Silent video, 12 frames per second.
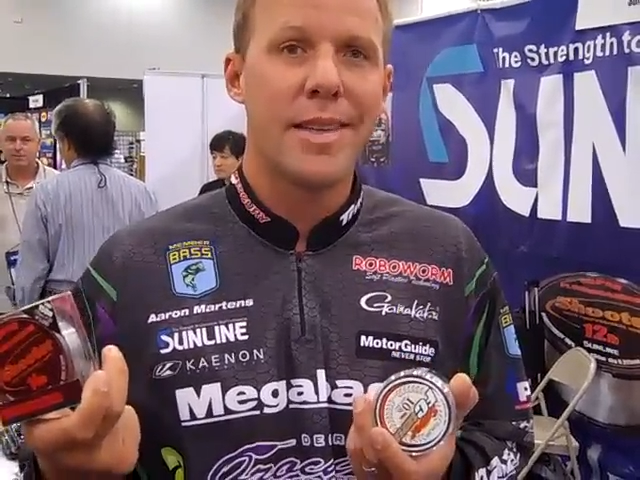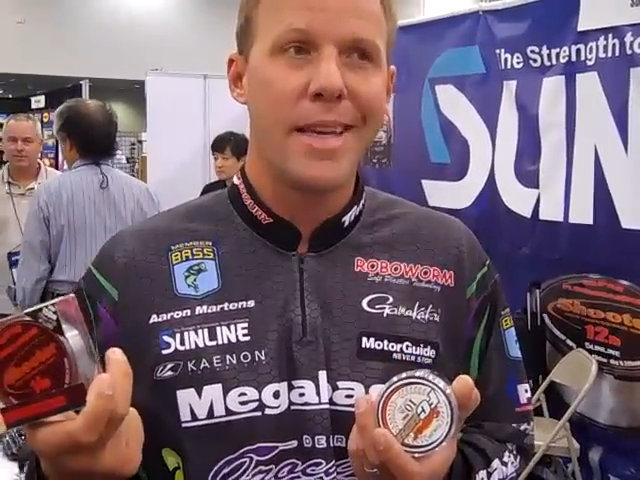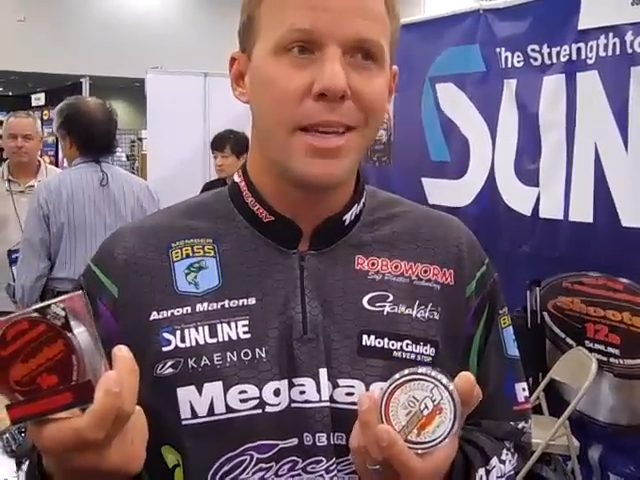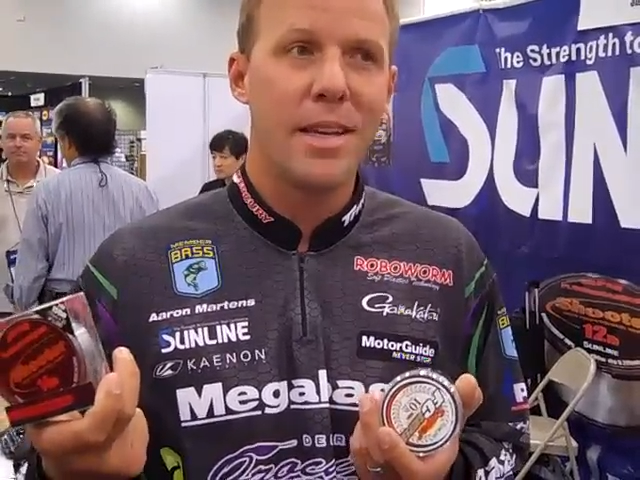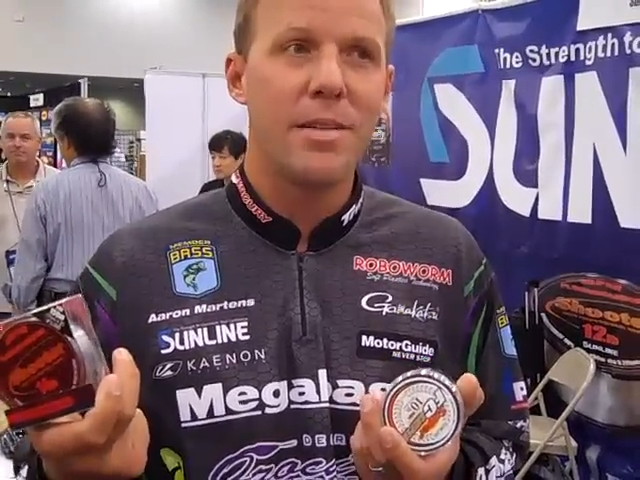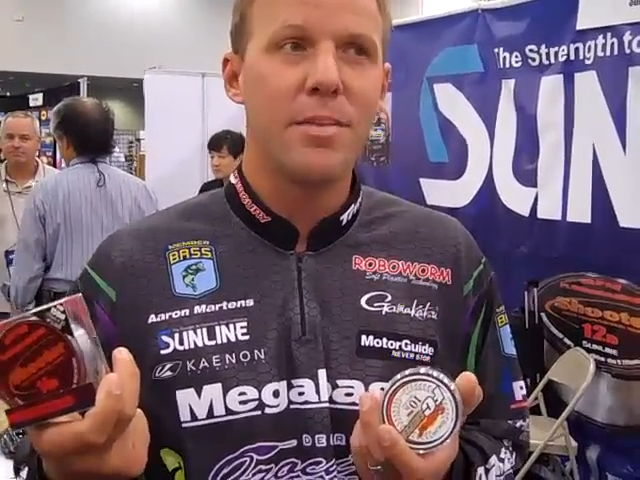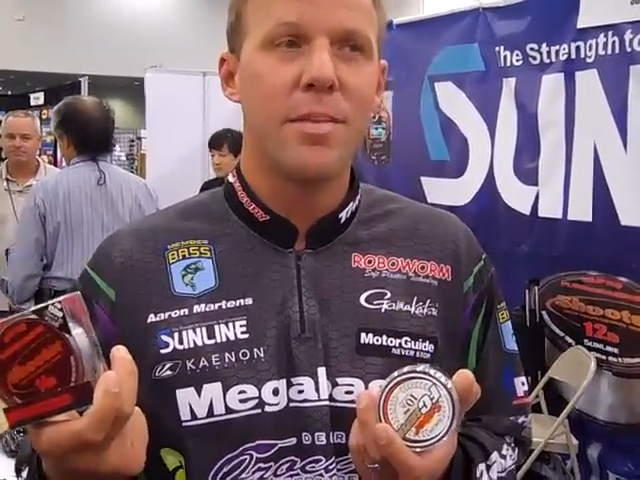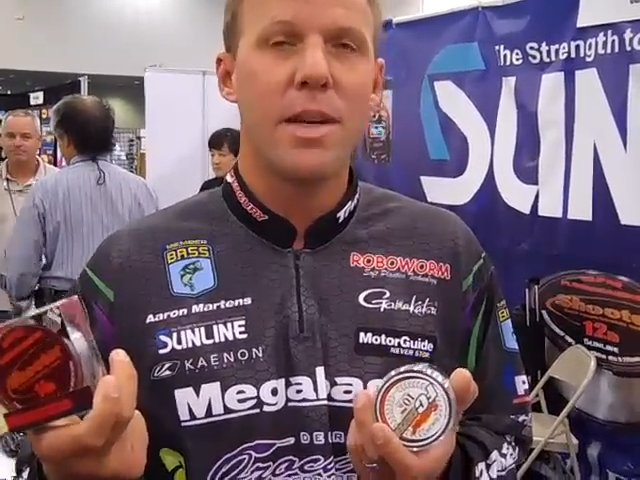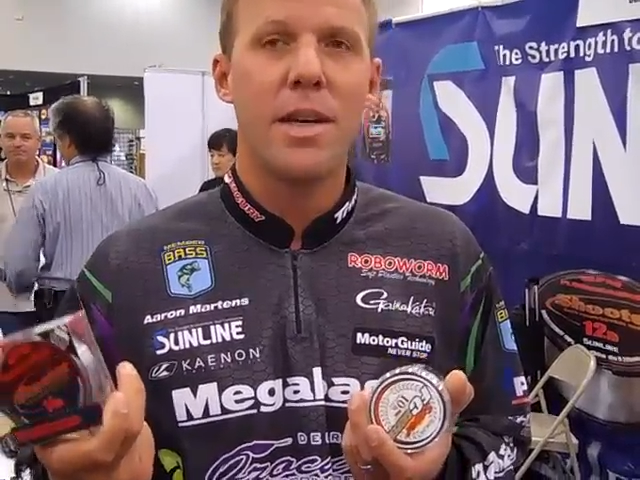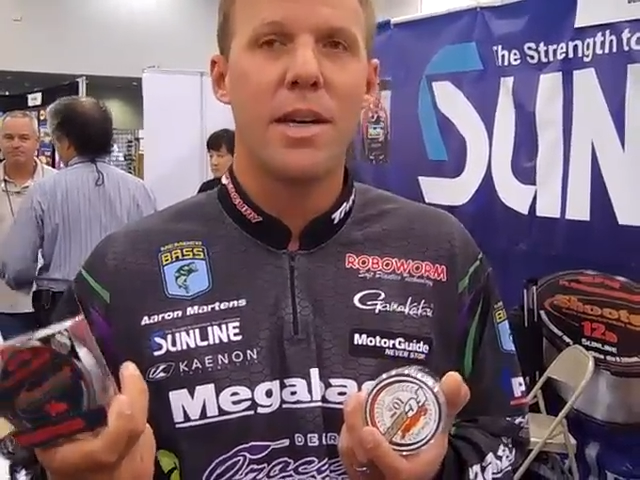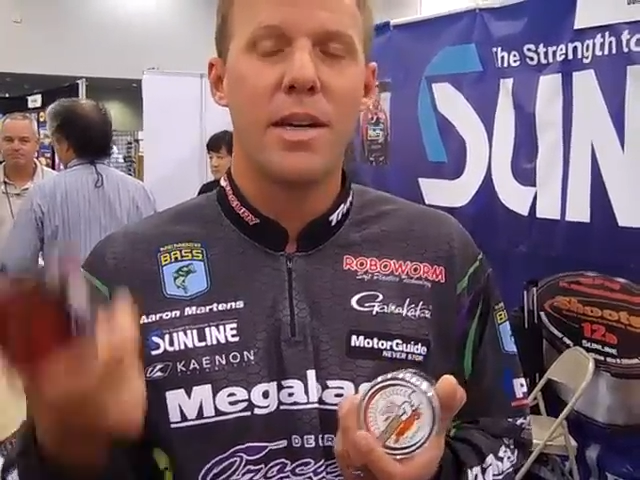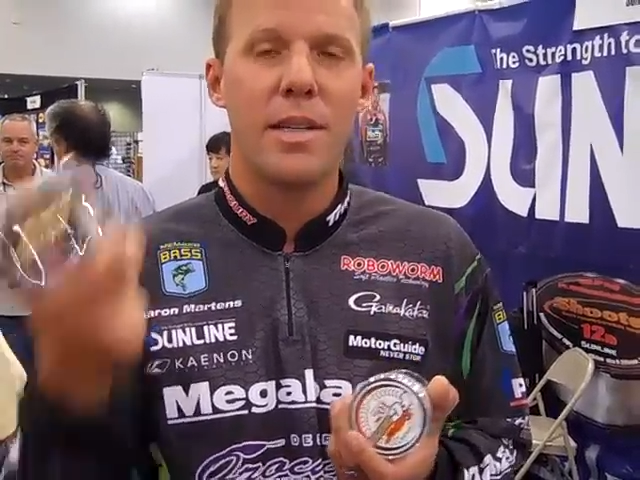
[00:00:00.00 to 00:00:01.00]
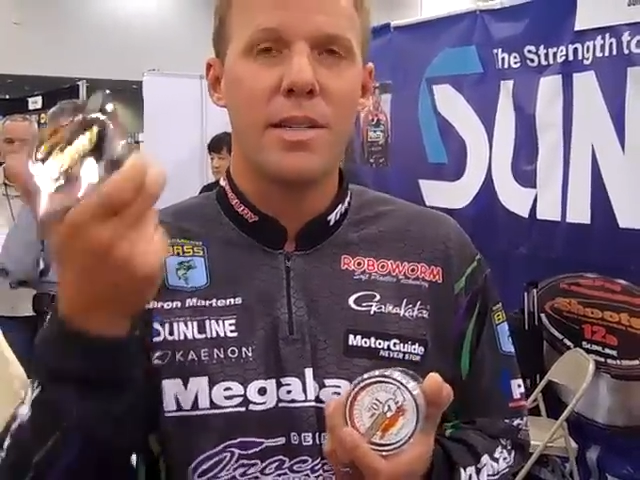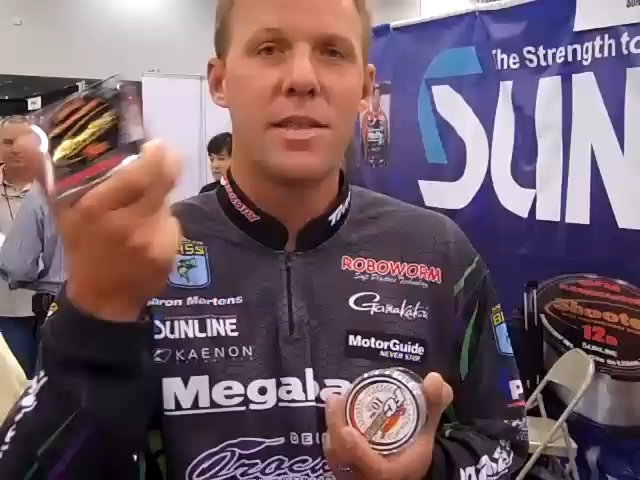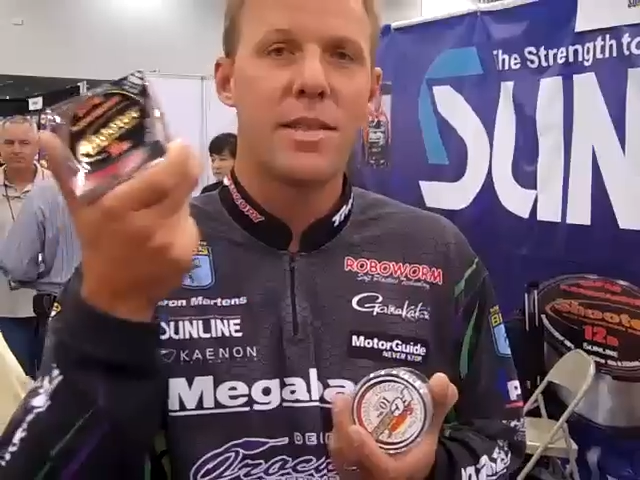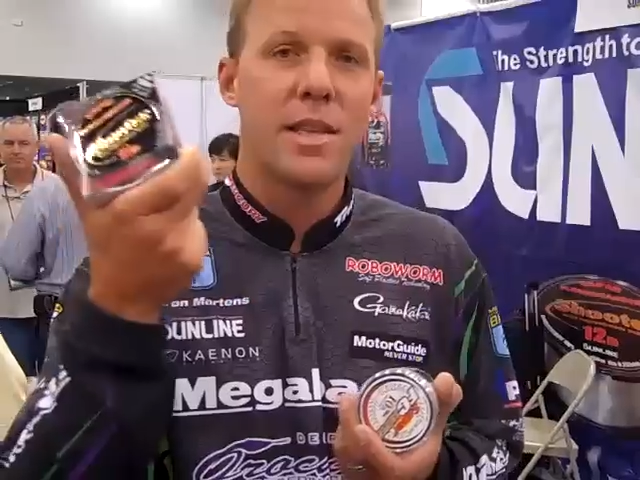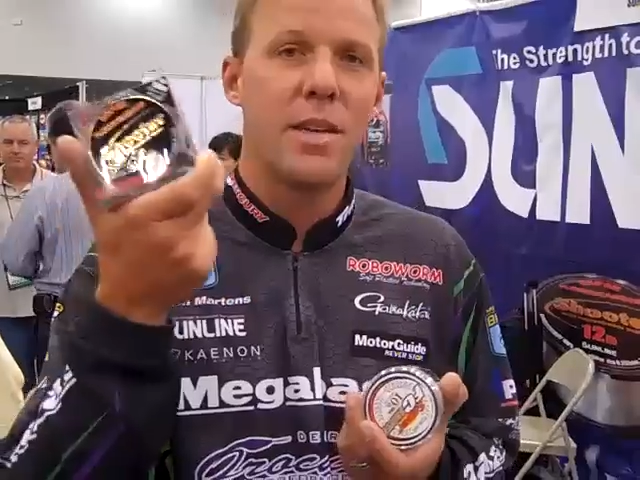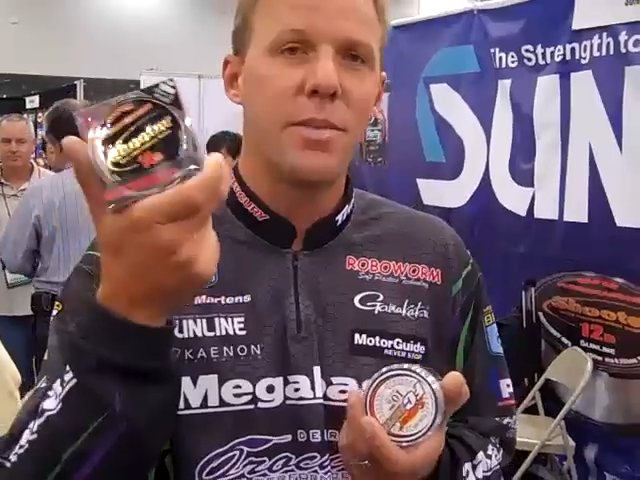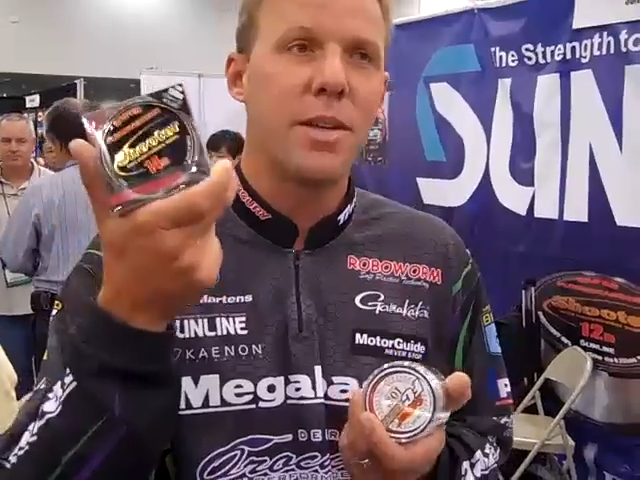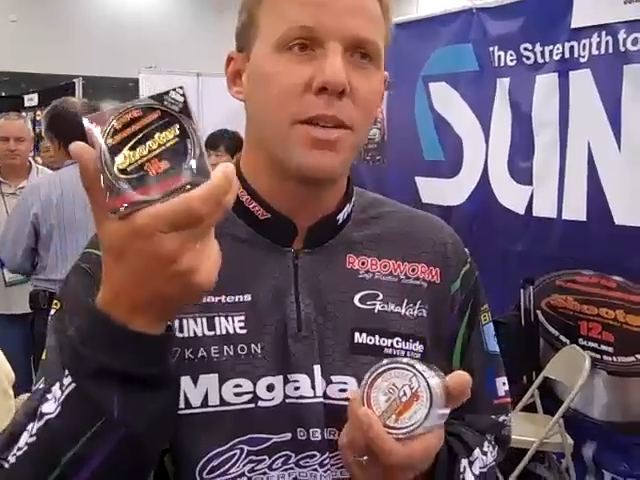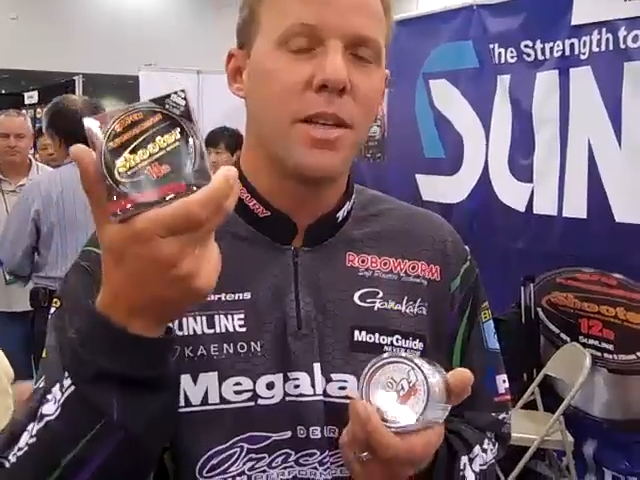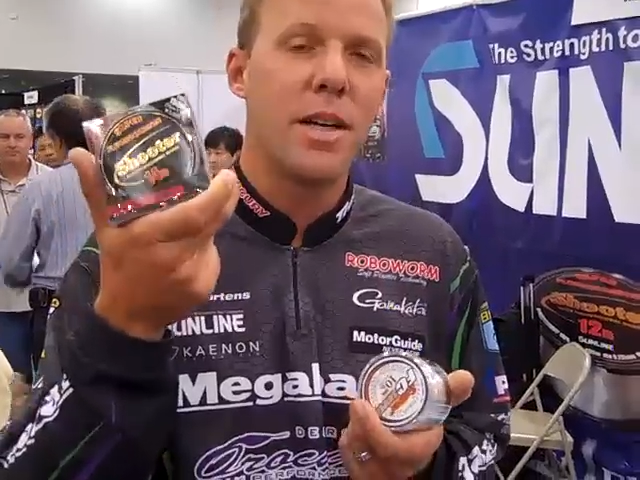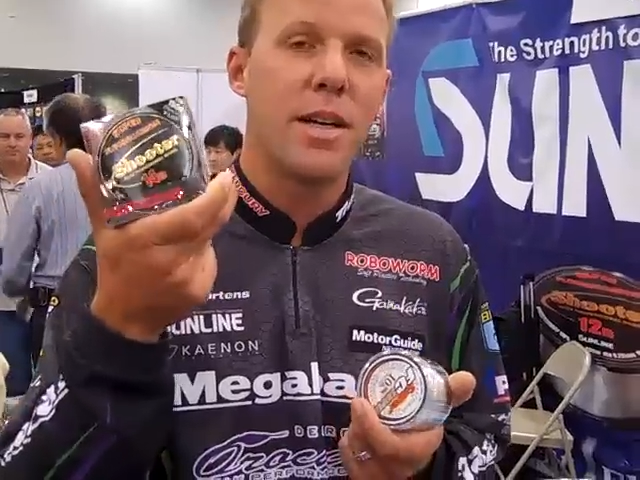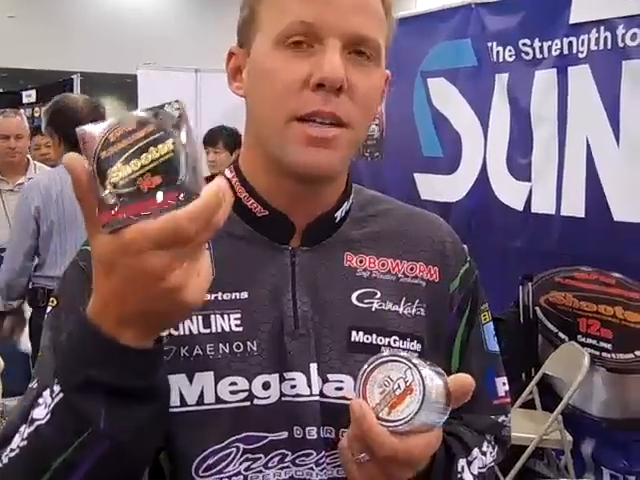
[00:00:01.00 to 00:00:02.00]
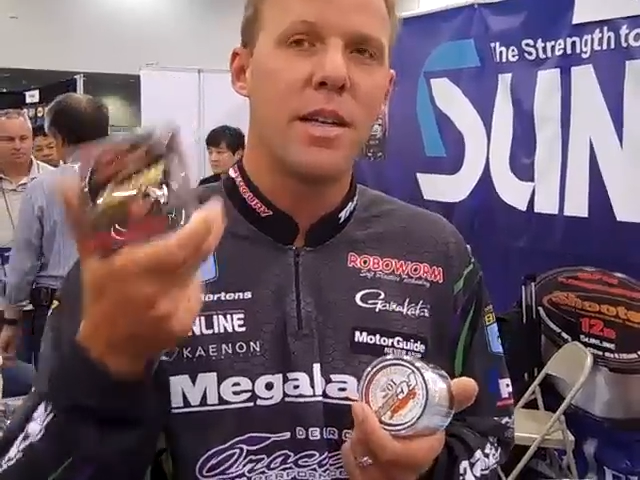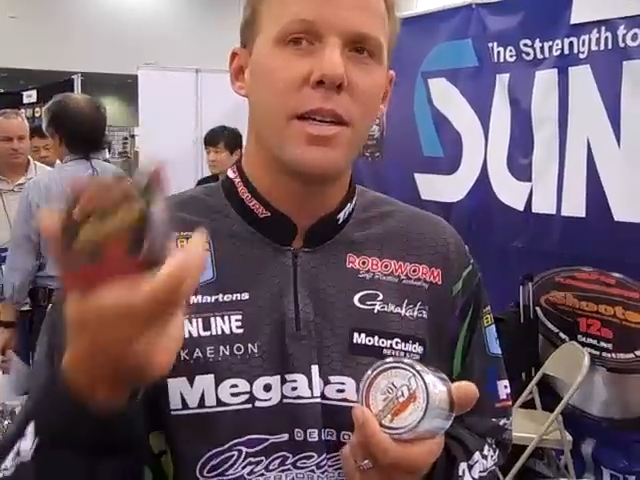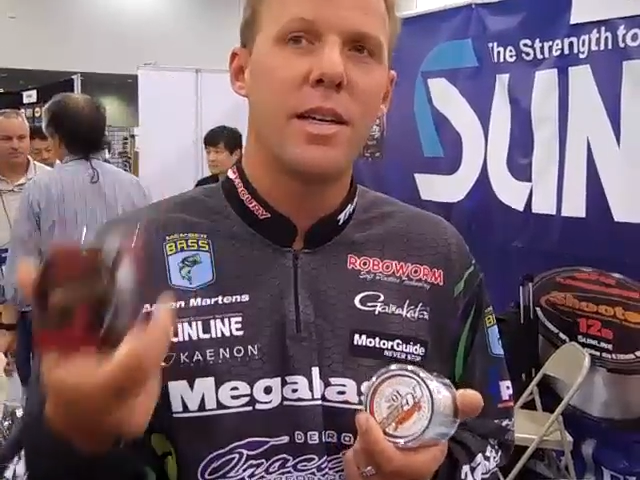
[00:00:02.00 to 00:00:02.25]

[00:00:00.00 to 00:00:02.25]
get them, this is going to be your line.